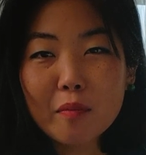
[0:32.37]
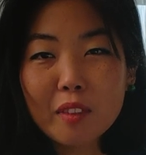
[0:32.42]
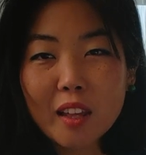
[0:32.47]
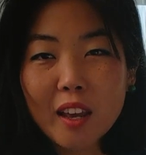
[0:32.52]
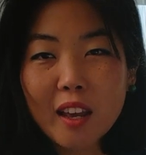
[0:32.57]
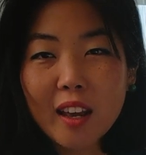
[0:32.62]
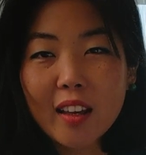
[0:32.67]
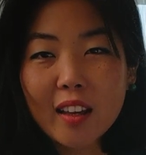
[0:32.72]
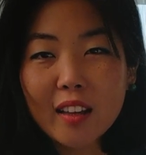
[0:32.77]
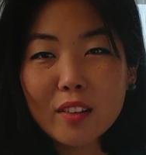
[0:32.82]

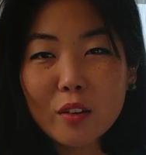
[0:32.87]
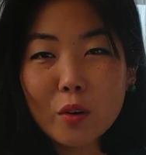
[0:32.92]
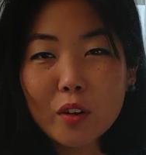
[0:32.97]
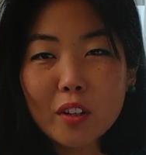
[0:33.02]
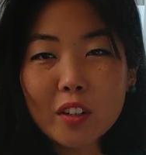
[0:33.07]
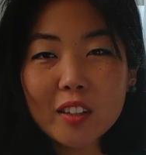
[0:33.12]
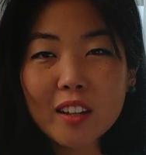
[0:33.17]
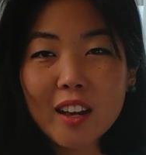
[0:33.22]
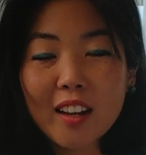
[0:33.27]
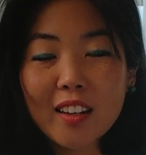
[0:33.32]
that
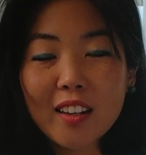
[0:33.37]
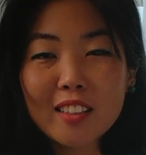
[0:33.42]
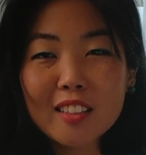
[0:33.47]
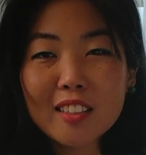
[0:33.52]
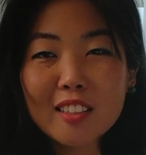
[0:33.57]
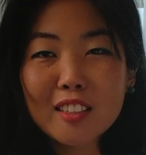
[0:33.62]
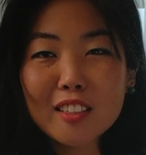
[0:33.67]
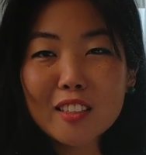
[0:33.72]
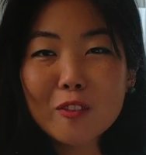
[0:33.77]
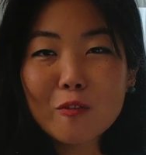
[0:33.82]

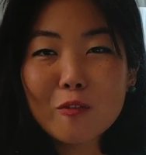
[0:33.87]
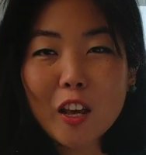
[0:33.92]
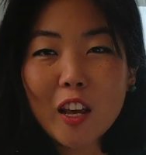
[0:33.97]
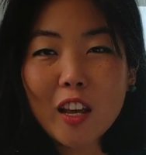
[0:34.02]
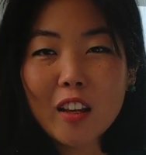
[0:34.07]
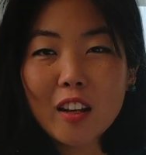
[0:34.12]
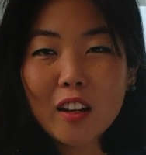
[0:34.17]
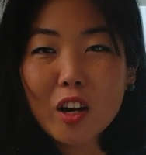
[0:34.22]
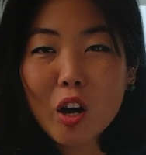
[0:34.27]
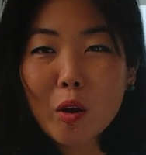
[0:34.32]
organized this
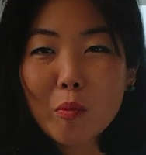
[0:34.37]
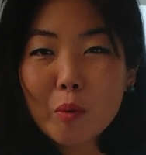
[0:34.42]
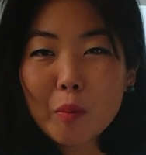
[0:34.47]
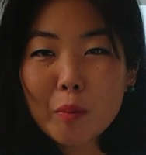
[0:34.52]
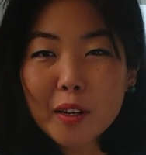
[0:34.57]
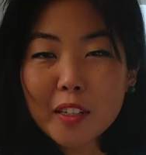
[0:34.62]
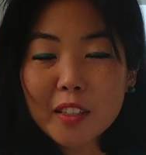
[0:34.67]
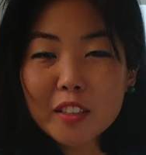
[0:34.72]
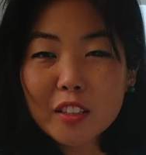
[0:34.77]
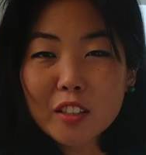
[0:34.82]
event a couple
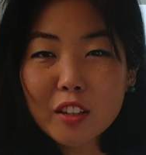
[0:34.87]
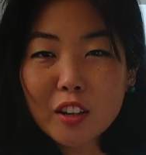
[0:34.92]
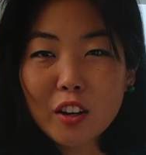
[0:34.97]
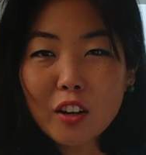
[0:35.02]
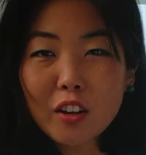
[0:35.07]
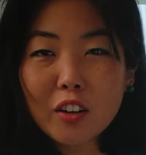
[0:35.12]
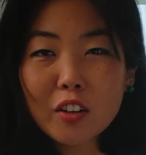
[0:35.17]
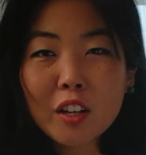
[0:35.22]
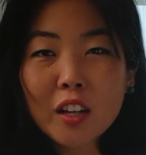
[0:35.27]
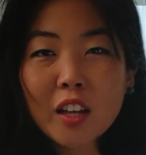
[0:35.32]
months
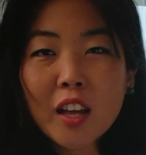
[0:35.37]
ago.